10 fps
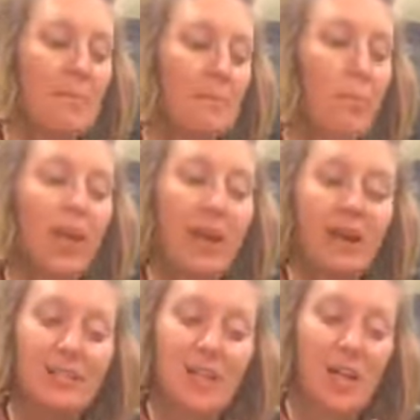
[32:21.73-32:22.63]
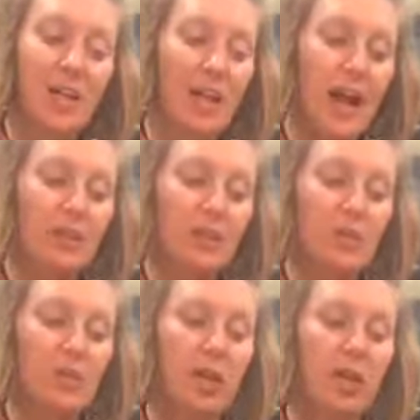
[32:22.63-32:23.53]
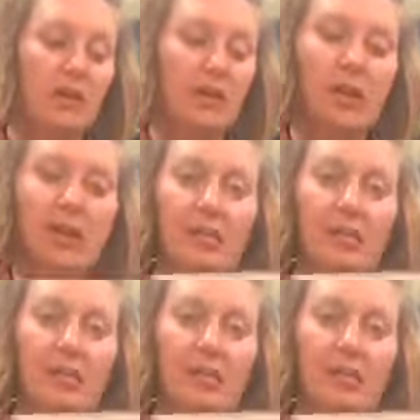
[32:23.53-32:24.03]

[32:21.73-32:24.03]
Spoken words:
When I started, I chose the Ultimate Kit,